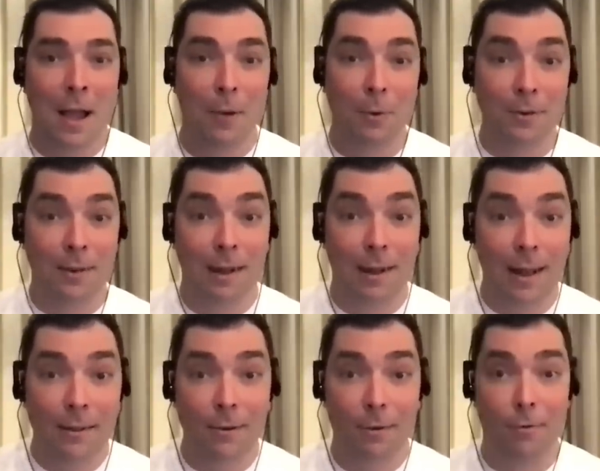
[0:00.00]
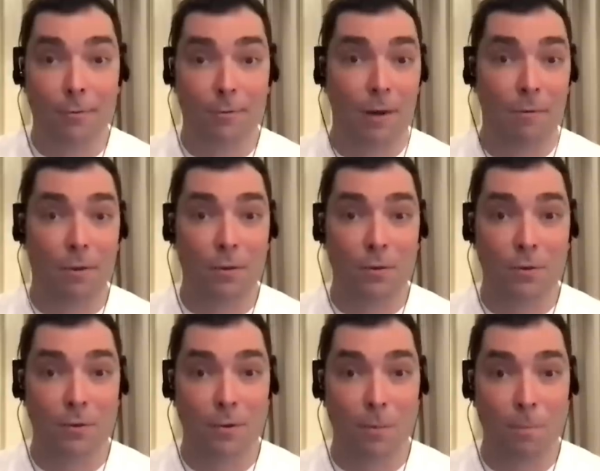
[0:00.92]
it was an electoral
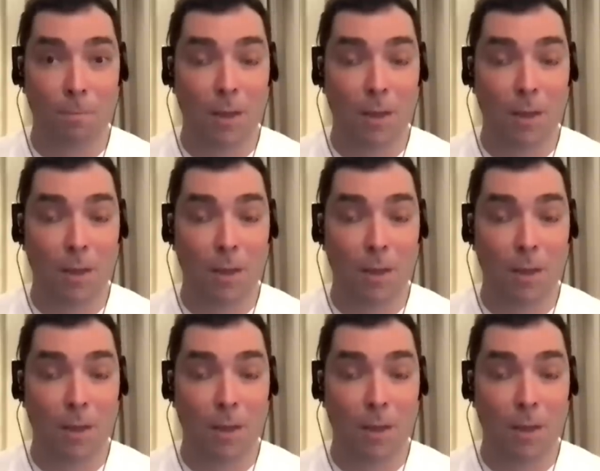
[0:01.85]
revolution so